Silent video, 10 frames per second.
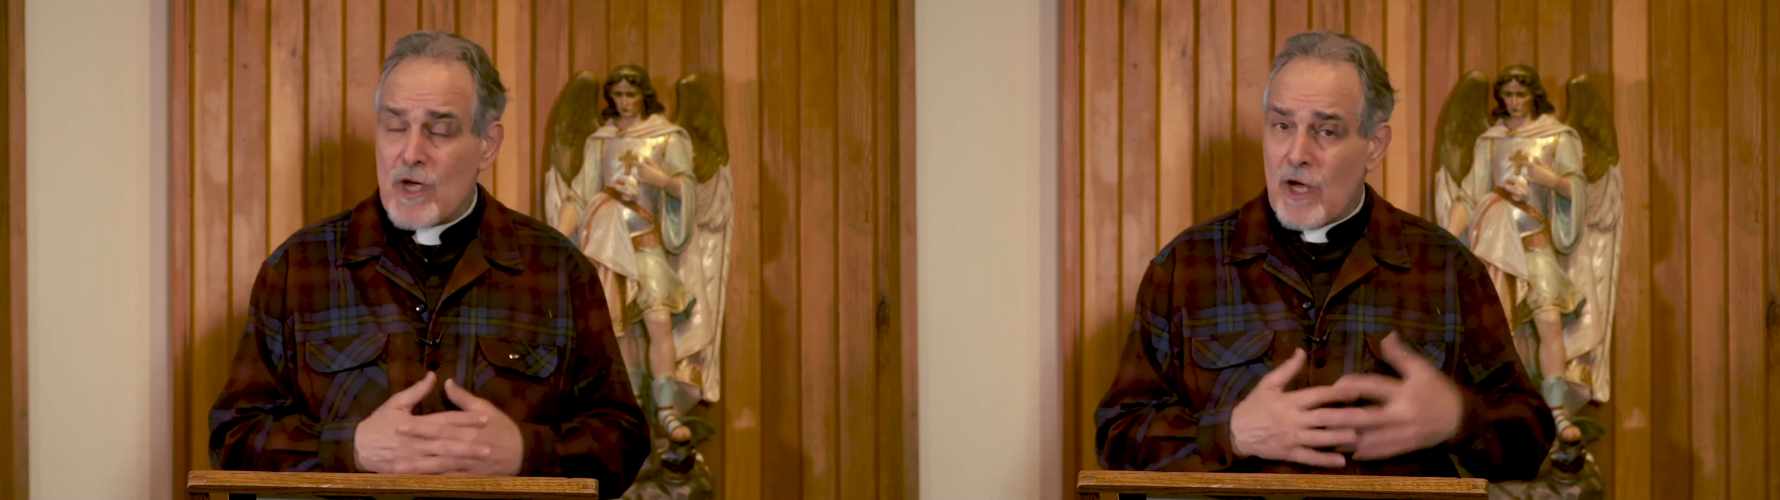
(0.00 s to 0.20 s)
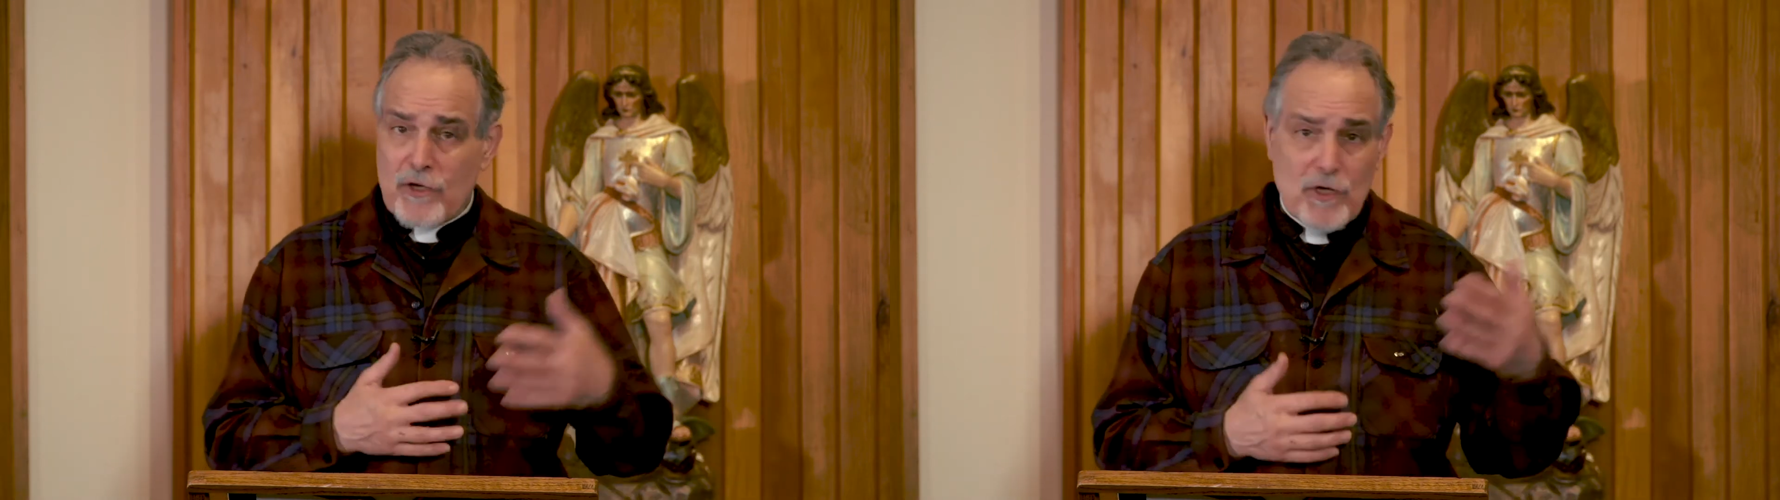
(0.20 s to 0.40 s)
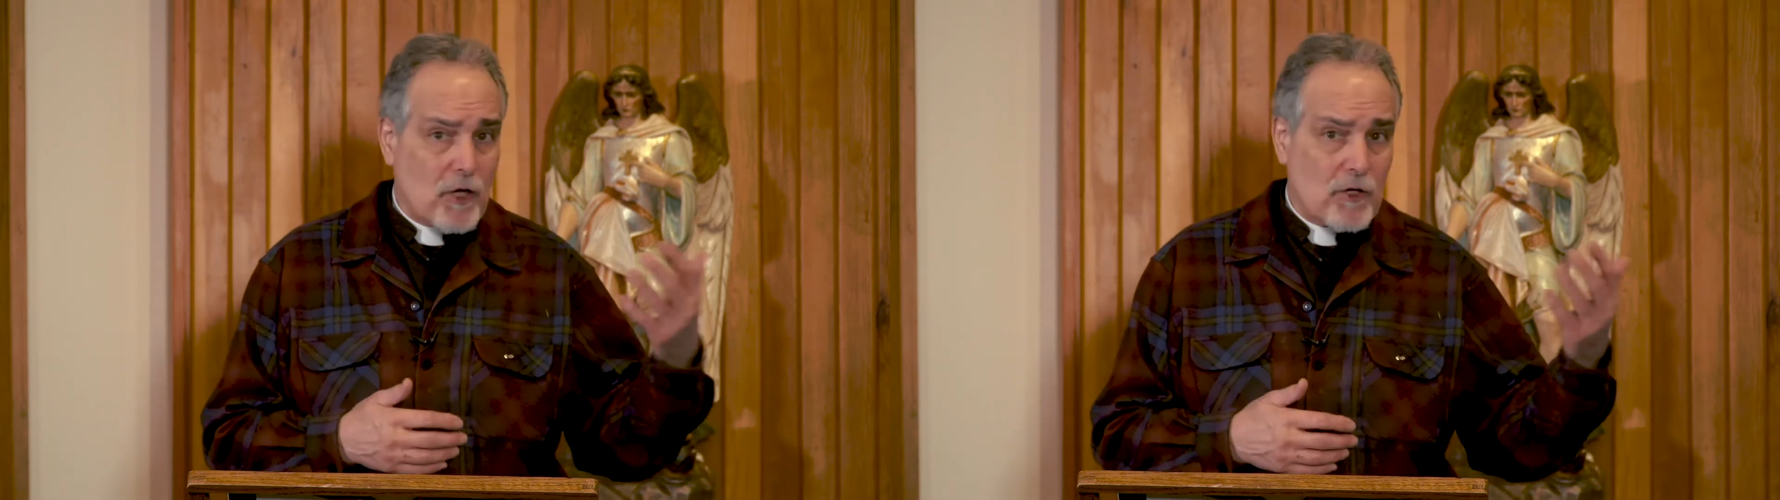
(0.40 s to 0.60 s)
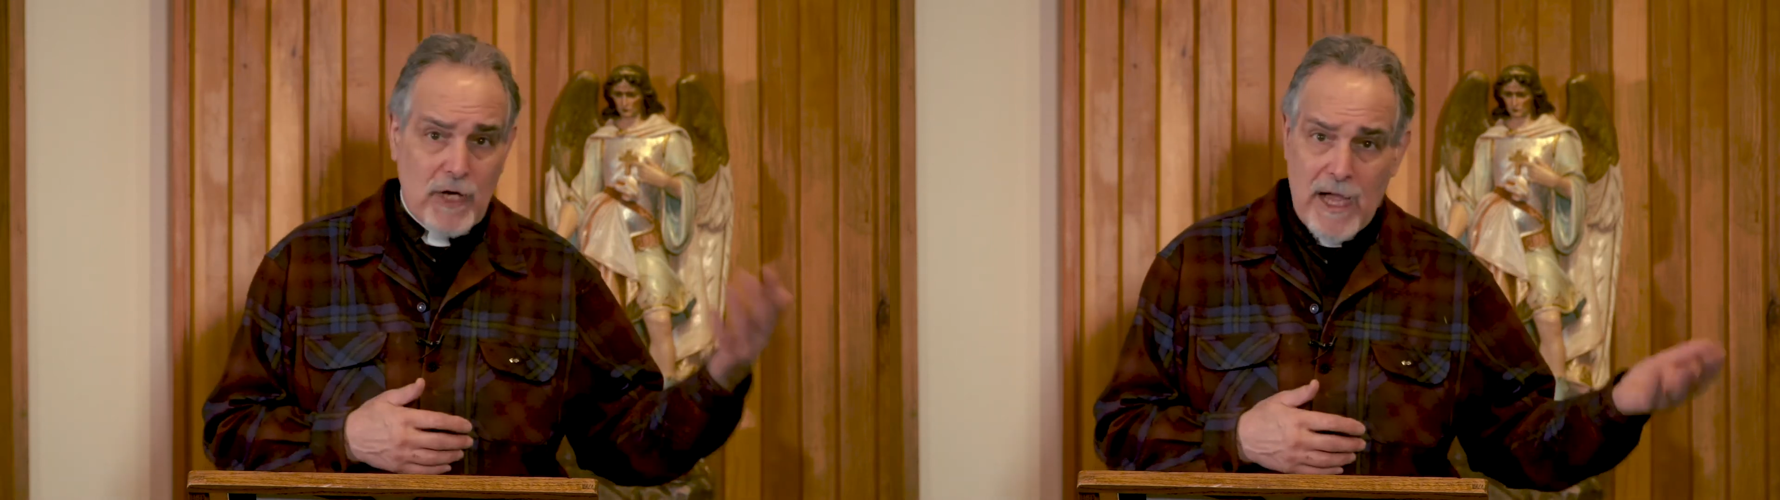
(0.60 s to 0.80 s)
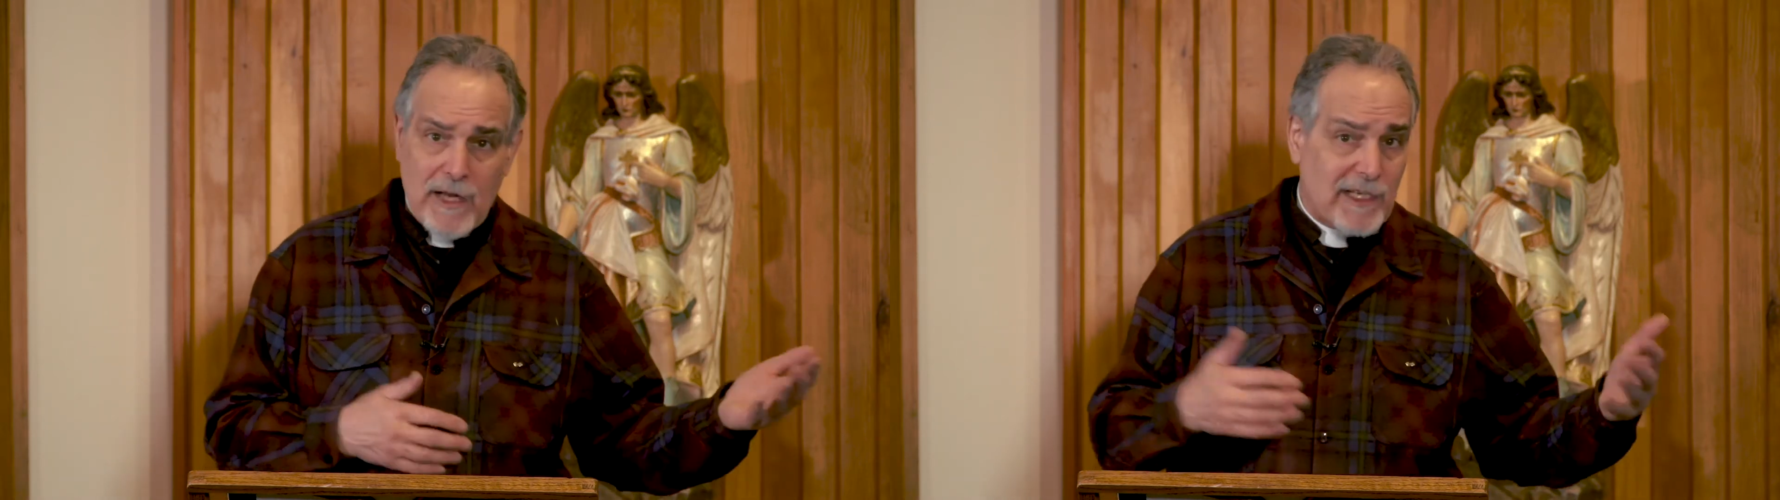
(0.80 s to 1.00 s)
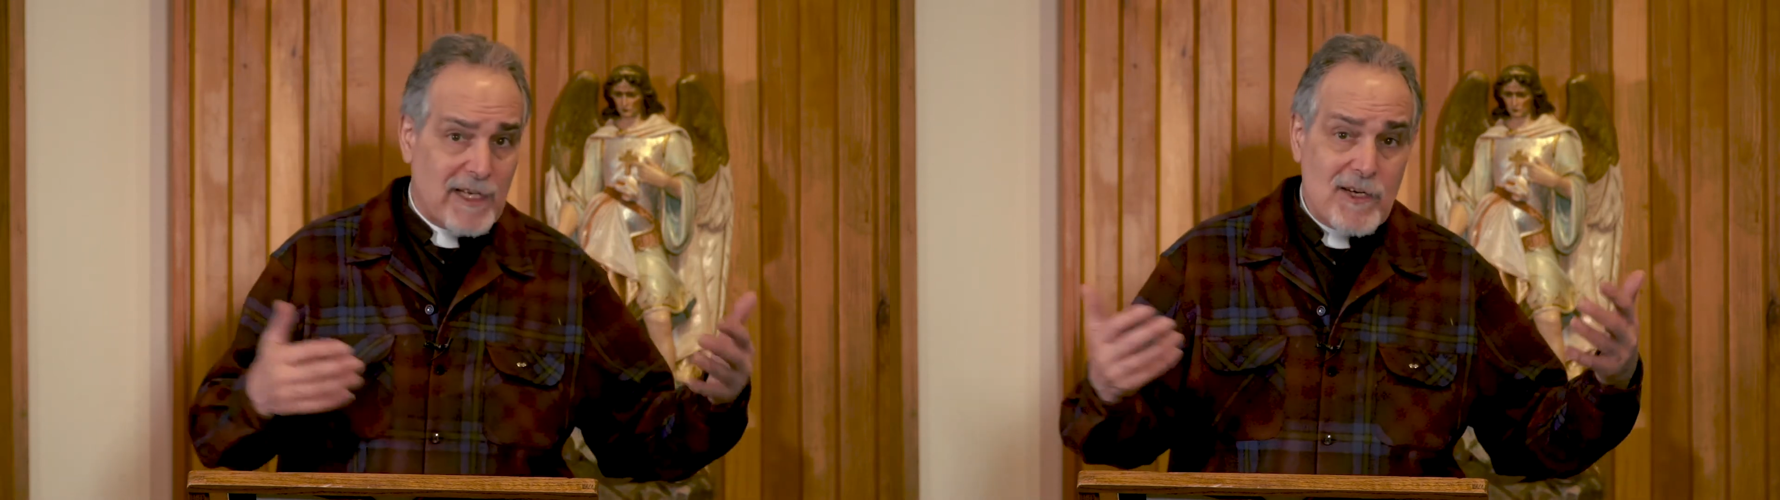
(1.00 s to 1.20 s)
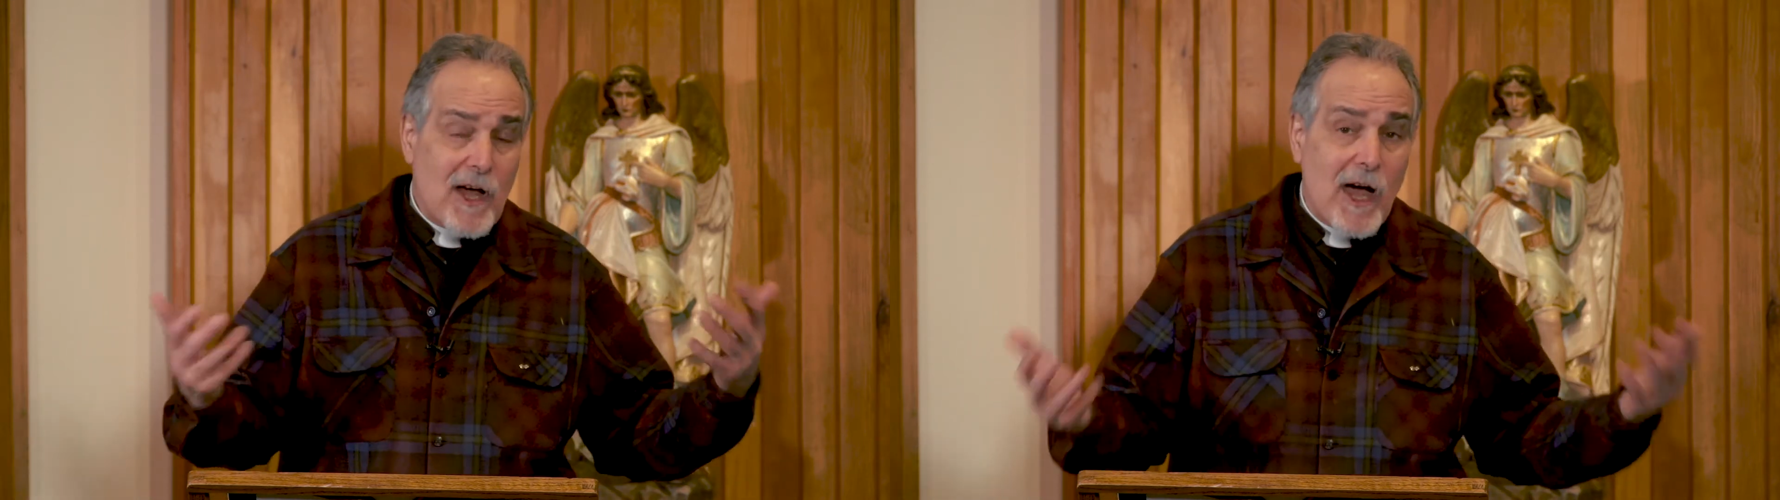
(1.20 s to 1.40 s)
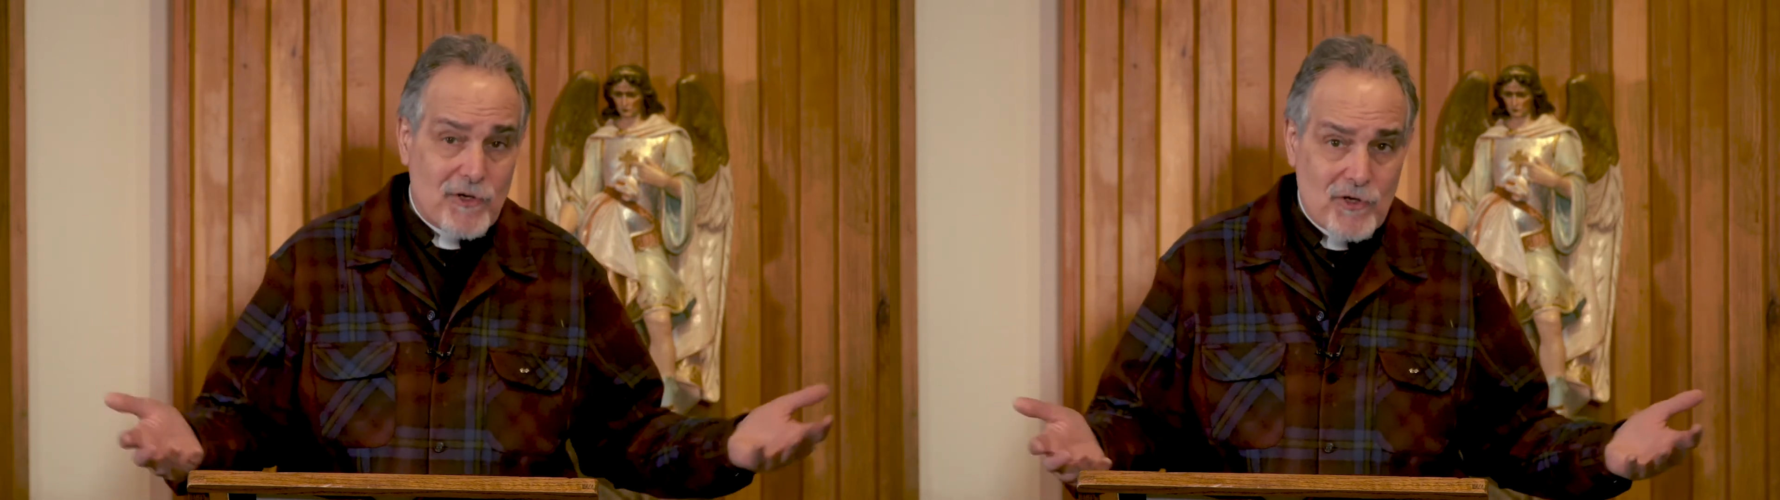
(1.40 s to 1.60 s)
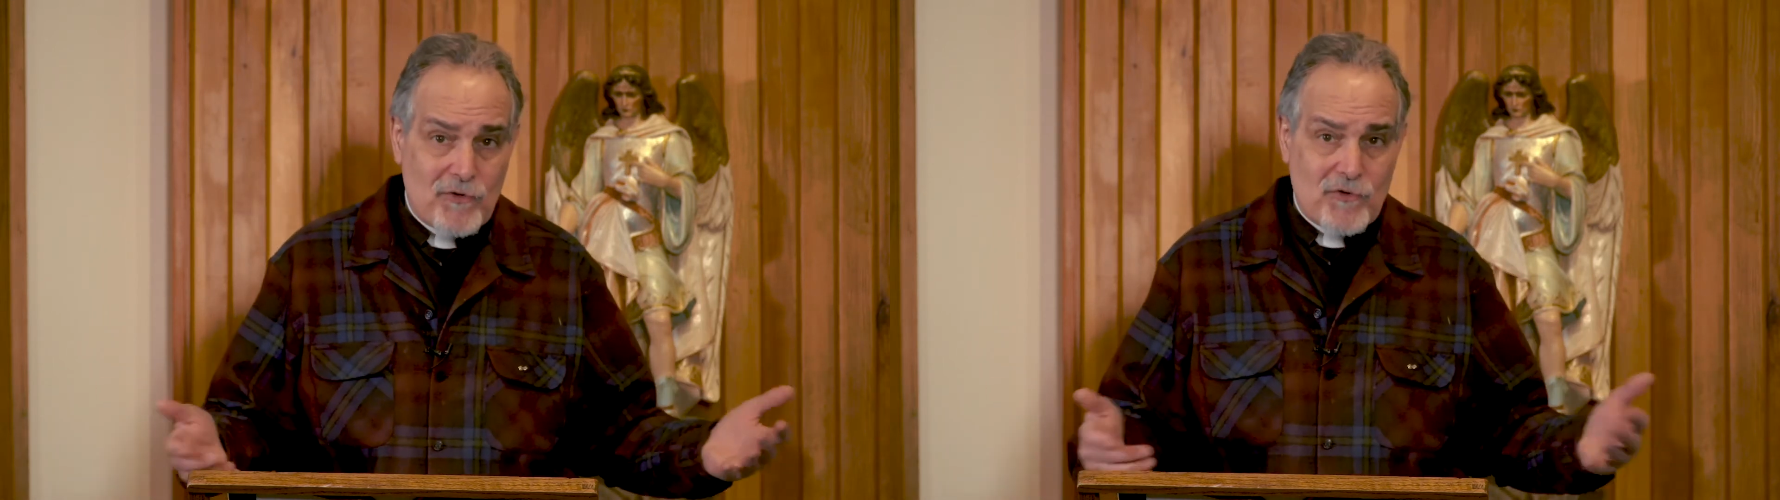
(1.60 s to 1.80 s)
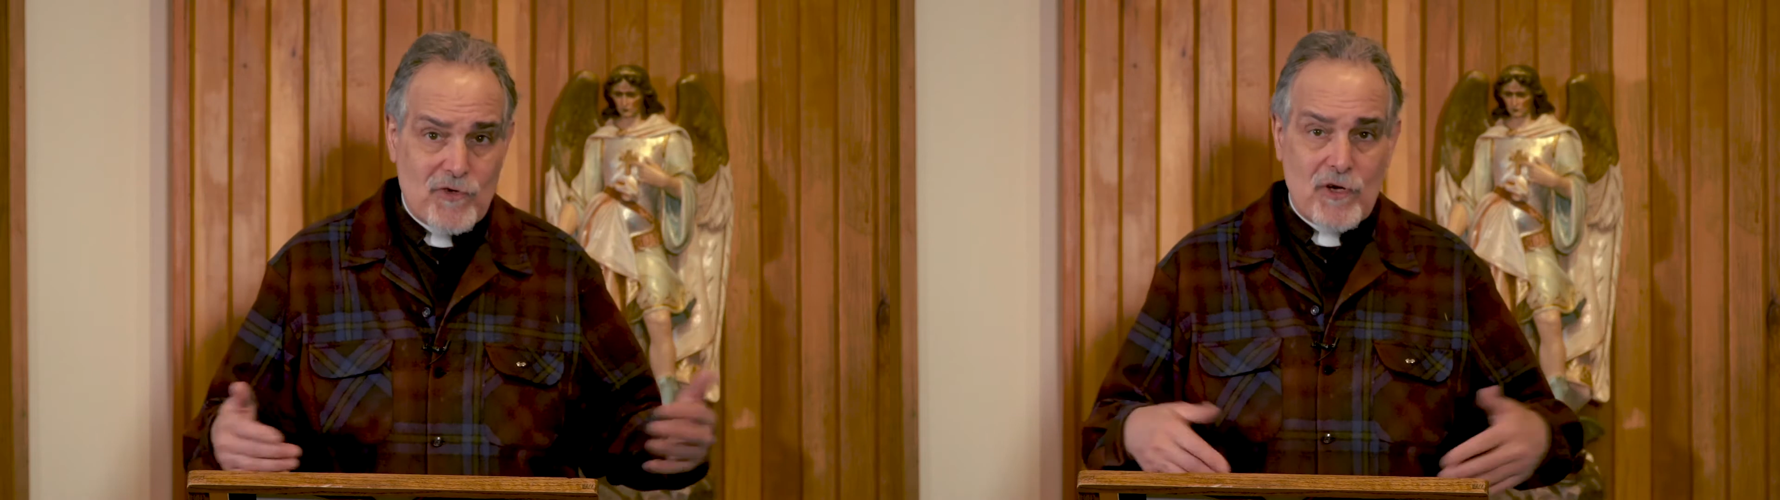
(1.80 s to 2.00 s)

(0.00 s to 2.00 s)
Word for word: A dog or cat cannot choose.